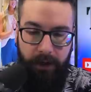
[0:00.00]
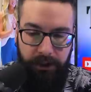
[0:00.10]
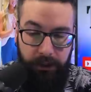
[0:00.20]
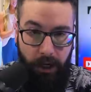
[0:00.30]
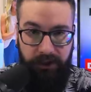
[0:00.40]
and
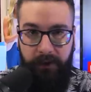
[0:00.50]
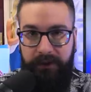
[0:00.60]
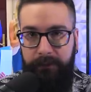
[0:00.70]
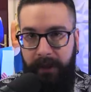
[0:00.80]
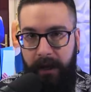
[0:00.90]
she also
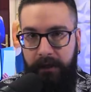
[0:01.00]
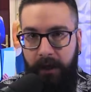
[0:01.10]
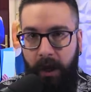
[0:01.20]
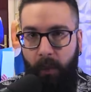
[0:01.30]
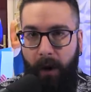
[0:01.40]
explained
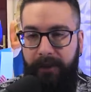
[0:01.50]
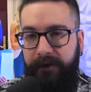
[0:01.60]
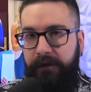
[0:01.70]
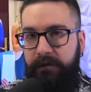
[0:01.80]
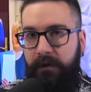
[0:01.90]
why
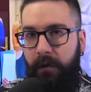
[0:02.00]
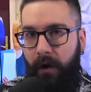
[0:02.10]
this is so